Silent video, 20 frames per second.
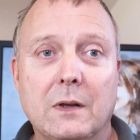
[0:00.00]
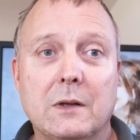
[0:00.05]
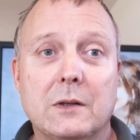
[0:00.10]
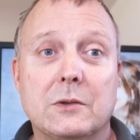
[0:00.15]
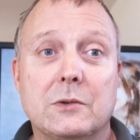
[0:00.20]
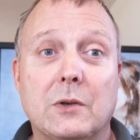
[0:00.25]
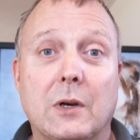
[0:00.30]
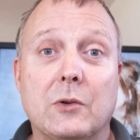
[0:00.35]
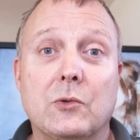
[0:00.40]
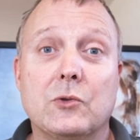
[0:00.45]

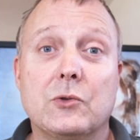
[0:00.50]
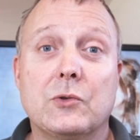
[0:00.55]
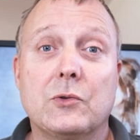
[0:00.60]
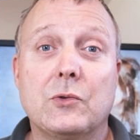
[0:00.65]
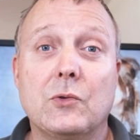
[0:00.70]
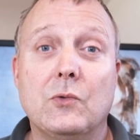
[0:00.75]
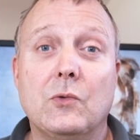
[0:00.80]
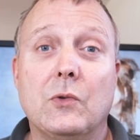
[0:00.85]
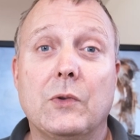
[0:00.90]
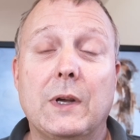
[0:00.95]
So I just
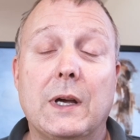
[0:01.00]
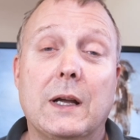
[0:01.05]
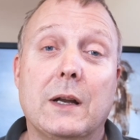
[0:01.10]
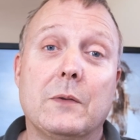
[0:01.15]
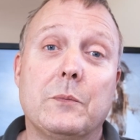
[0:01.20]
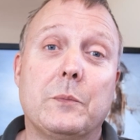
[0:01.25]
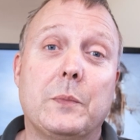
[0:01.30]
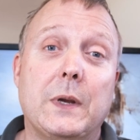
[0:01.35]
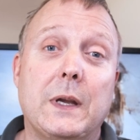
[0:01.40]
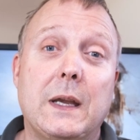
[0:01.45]
thought that
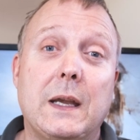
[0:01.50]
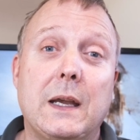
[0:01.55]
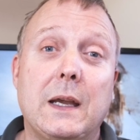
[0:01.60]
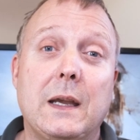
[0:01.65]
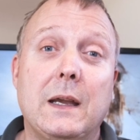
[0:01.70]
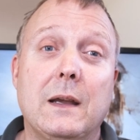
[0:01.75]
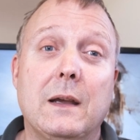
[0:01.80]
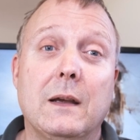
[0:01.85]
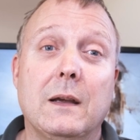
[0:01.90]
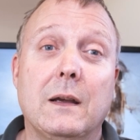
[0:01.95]
would
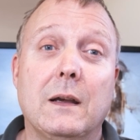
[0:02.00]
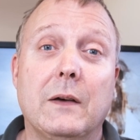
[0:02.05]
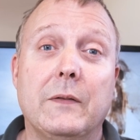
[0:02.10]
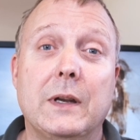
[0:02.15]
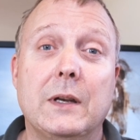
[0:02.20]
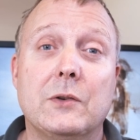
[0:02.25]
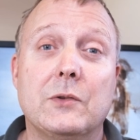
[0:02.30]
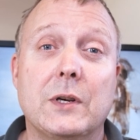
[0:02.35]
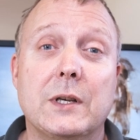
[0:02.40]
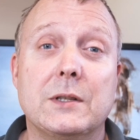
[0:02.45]
be of
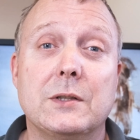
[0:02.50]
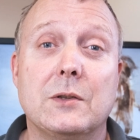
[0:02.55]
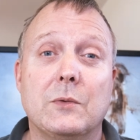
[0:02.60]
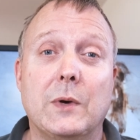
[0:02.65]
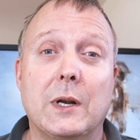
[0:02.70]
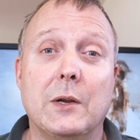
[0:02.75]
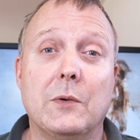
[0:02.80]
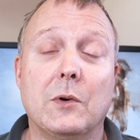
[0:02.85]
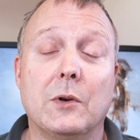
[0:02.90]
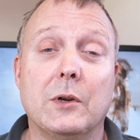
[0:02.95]
interest to
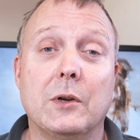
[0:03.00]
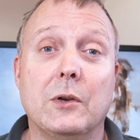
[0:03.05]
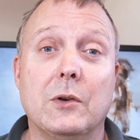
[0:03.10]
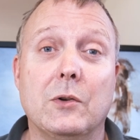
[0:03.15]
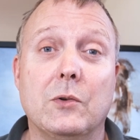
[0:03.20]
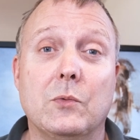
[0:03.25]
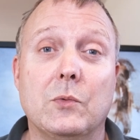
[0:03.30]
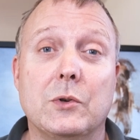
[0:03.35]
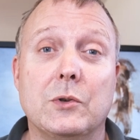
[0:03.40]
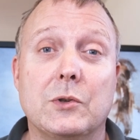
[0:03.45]
anyone
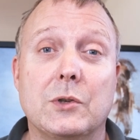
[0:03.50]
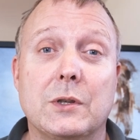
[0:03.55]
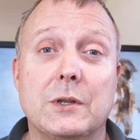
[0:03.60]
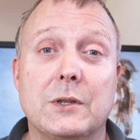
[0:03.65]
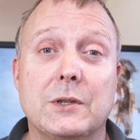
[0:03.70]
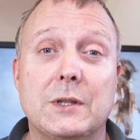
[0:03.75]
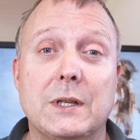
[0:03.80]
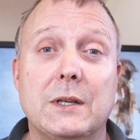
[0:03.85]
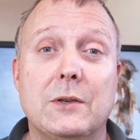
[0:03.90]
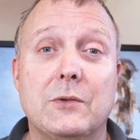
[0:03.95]
who was
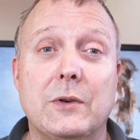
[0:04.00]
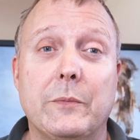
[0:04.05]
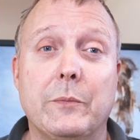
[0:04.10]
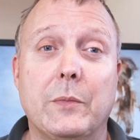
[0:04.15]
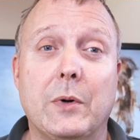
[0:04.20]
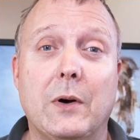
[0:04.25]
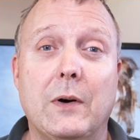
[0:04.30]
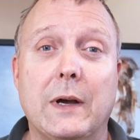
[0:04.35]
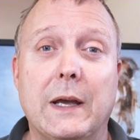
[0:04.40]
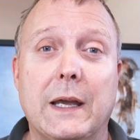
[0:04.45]
considering
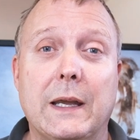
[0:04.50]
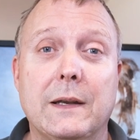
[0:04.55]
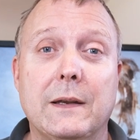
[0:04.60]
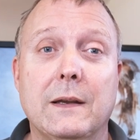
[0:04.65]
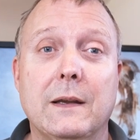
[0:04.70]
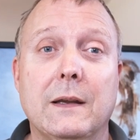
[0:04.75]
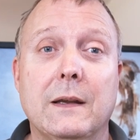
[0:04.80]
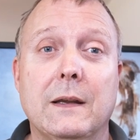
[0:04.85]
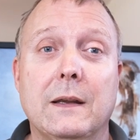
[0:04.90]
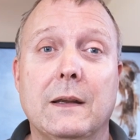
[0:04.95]

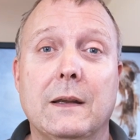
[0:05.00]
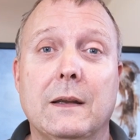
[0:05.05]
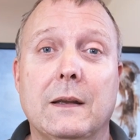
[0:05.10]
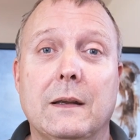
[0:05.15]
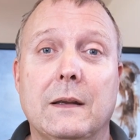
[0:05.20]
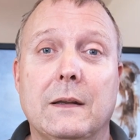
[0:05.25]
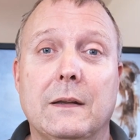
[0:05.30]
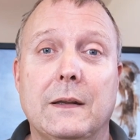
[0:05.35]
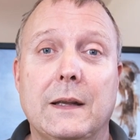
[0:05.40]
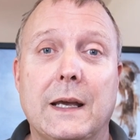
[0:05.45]
buying
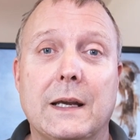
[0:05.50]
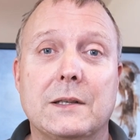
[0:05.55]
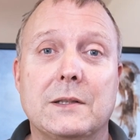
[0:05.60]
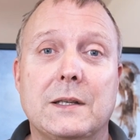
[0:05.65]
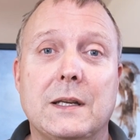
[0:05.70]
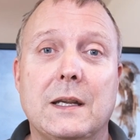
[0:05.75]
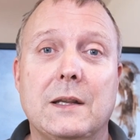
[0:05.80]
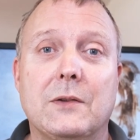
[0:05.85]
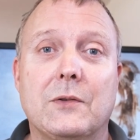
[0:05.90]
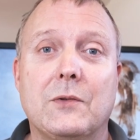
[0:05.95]
the
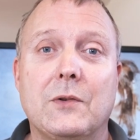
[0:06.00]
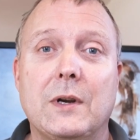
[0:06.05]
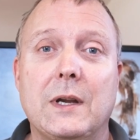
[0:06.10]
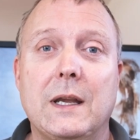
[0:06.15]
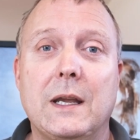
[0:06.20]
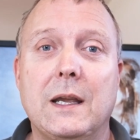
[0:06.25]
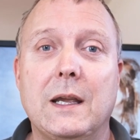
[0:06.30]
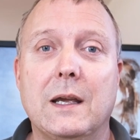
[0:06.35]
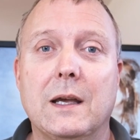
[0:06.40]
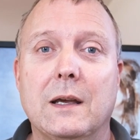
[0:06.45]

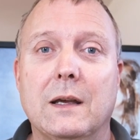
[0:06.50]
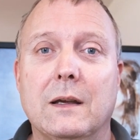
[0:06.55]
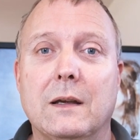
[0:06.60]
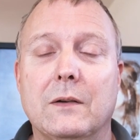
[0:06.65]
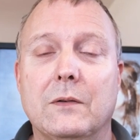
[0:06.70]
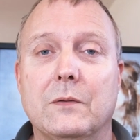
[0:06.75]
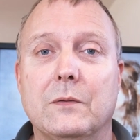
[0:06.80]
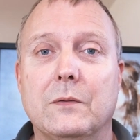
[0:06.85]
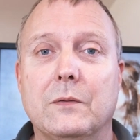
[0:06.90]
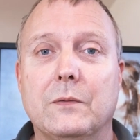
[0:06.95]
X-T3
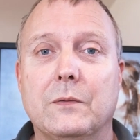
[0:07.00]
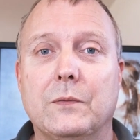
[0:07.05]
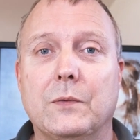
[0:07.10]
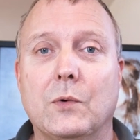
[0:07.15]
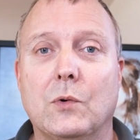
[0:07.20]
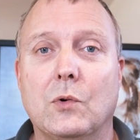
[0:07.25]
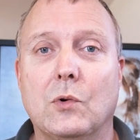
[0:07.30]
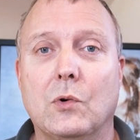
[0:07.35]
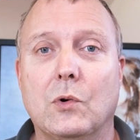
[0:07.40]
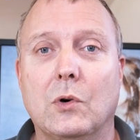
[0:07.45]

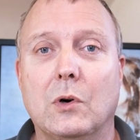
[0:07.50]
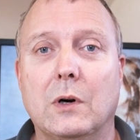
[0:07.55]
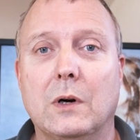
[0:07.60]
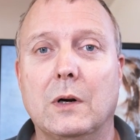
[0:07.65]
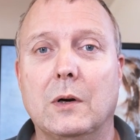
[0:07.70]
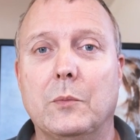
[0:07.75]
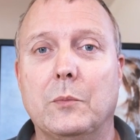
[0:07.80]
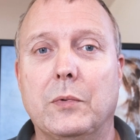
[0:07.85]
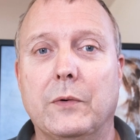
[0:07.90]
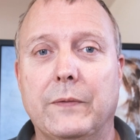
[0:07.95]
for
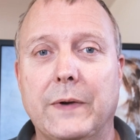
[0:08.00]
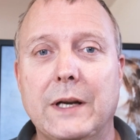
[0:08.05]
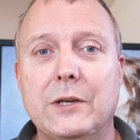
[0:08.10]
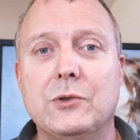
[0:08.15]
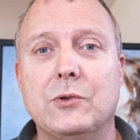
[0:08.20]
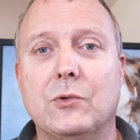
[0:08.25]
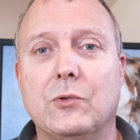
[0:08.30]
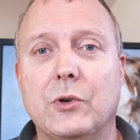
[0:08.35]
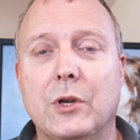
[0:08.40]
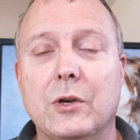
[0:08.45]

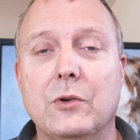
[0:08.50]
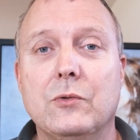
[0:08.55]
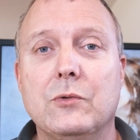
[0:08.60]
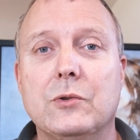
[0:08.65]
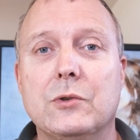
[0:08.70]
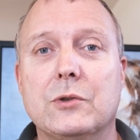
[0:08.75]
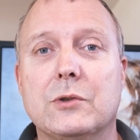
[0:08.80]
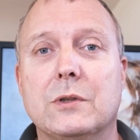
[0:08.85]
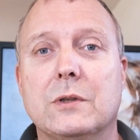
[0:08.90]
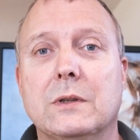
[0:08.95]
professional
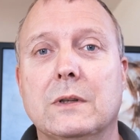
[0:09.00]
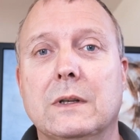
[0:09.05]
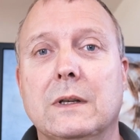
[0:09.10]
use,